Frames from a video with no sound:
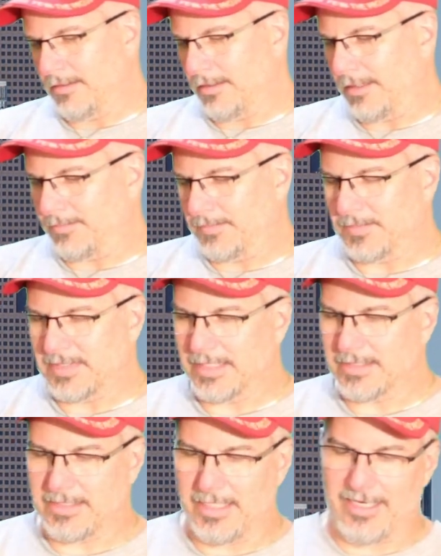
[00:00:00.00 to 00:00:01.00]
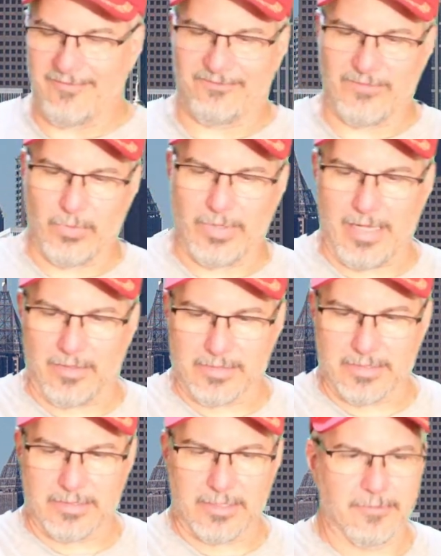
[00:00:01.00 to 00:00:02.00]
Yep, 16 fluid
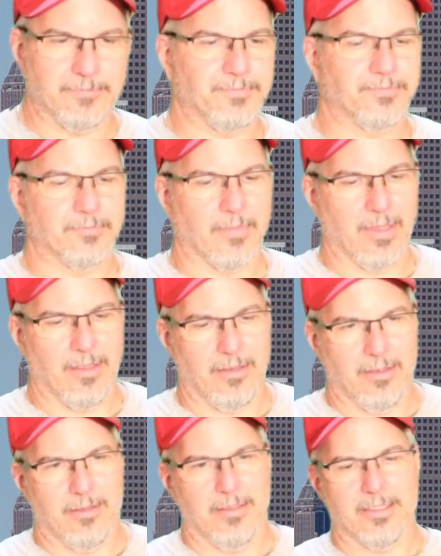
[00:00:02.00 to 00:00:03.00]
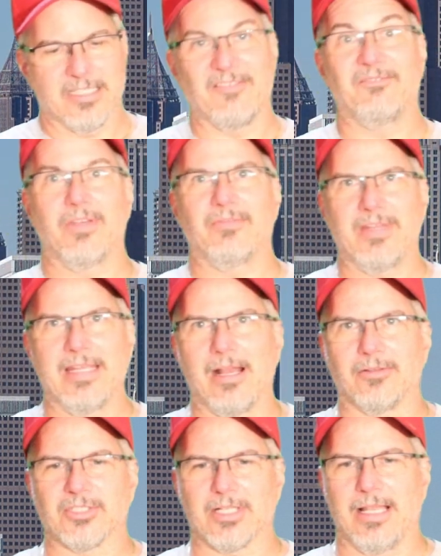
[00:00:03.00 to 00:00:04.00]
ounces. This is a 50
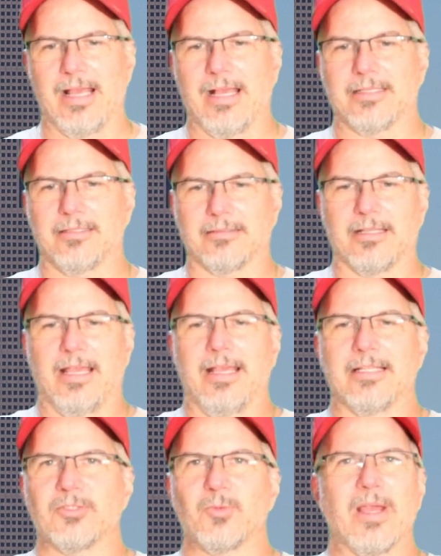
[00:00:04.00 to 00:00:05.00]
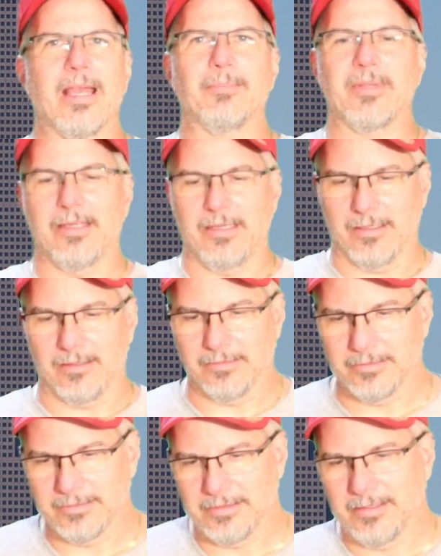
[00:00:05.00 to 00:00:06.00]
ounce glass. Look, the head's way up to here.
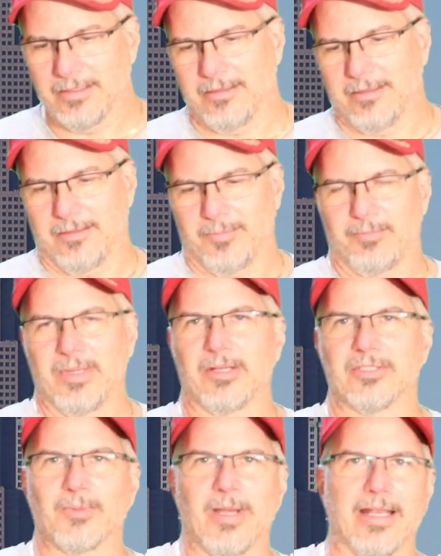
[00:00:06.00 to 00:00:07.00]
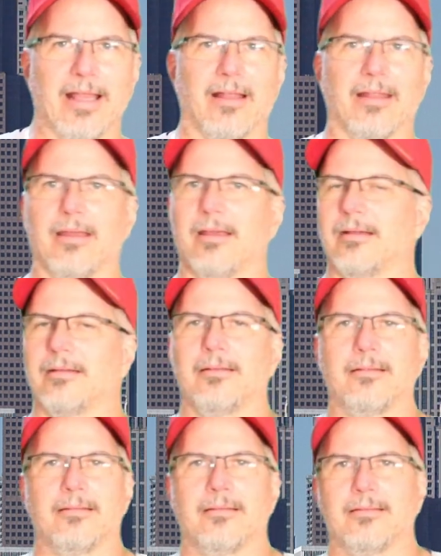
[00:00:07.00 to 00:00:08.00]
Beer's way down here.
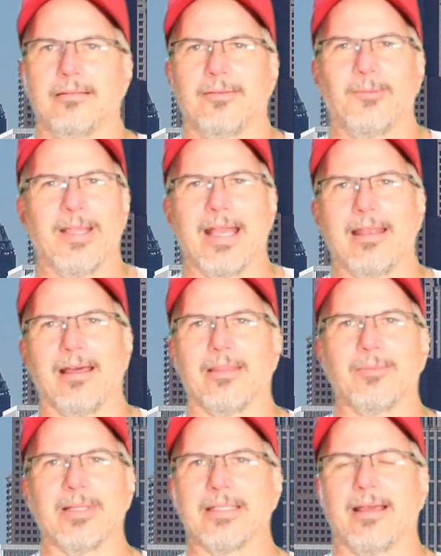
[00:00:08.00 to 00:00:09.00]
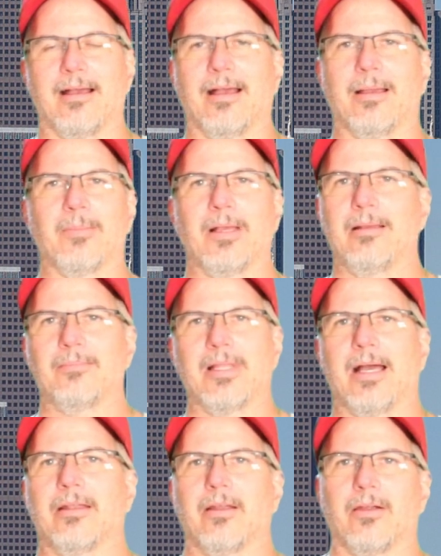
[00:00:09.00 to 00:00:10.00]
We got nothing but time.
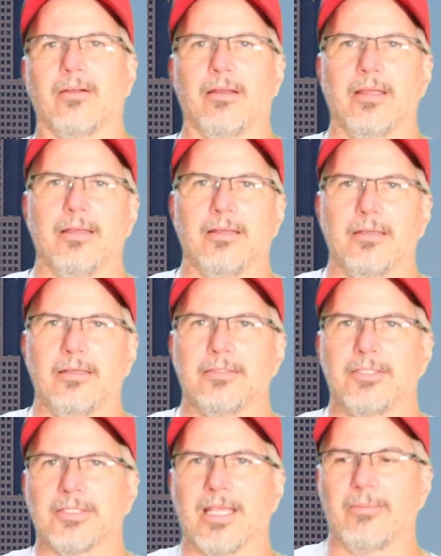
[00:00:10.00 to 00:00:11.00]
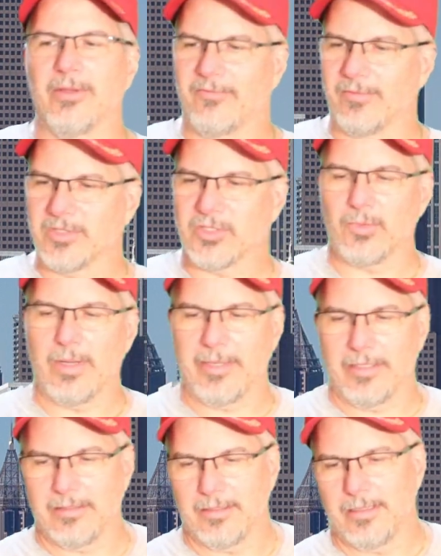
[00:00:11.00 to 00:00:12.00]
Not in a hurry. Just came in from
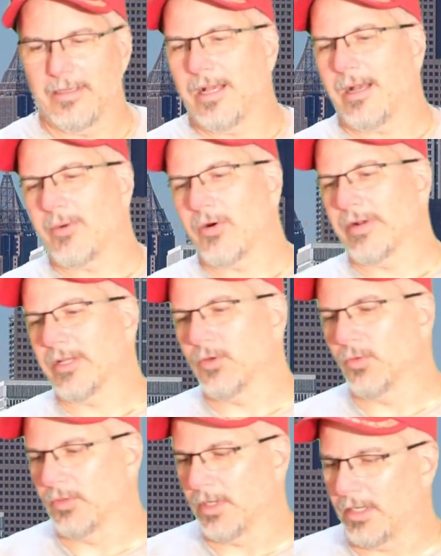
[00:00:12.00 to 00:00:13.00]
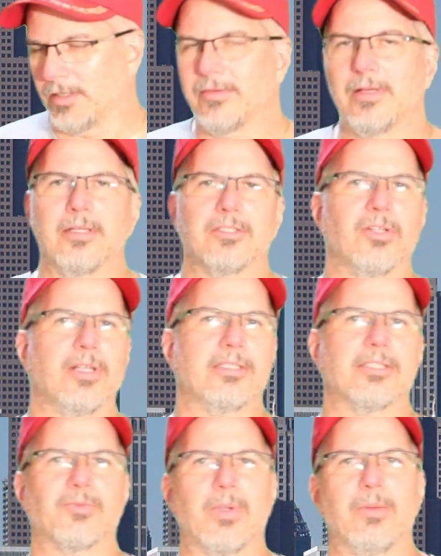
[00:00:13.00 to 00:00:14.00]
swimming. I'm already cooled off. So let's
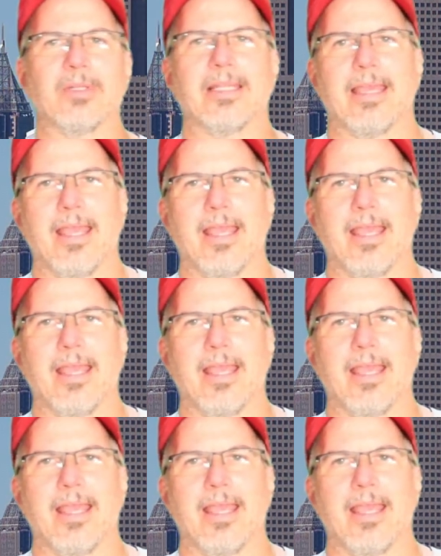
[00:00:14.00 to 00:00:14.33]
just read what the